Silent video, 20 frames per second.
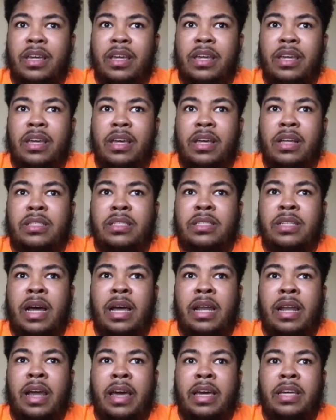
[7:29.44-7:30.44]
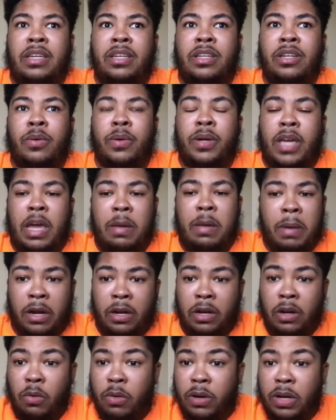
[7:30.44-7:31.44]
it's not like it came out of
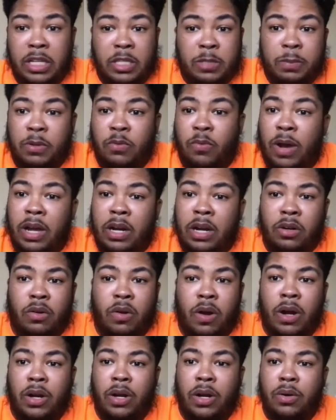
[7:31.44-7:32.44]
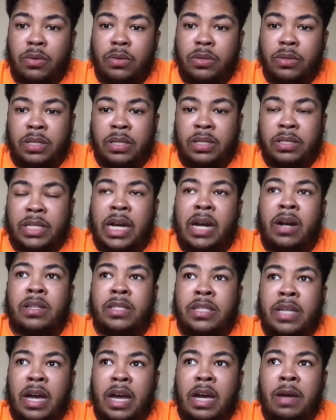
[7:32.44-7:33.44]
nowhere. It's been right under our nose the entire
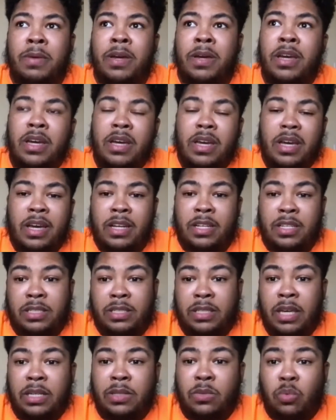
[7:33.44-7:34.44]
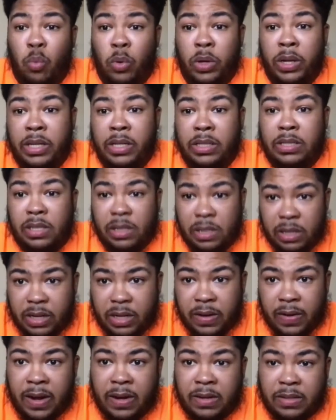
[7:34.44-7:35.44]
time. It just takes willing to look at
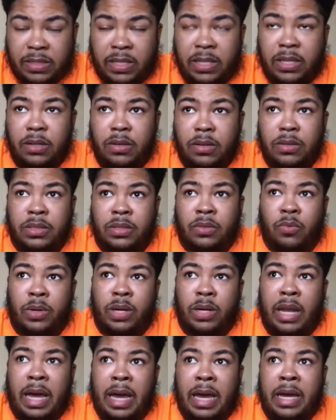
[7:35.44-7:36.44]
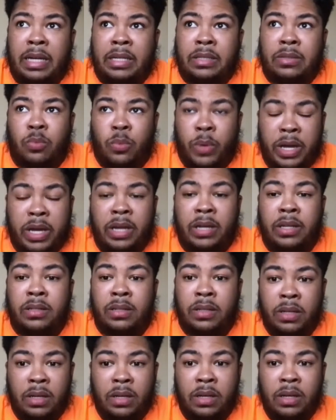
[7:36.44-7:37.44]
ourselves and realize, wait,
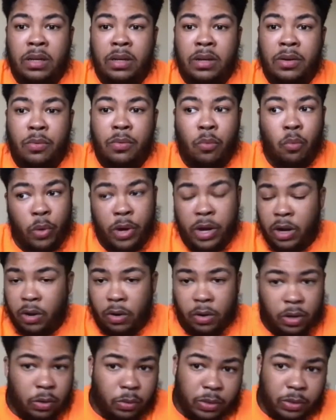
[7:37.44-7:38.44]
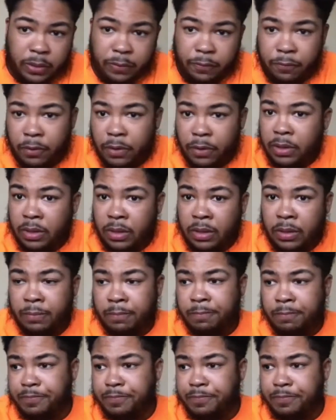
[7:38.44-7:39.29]
we are no different than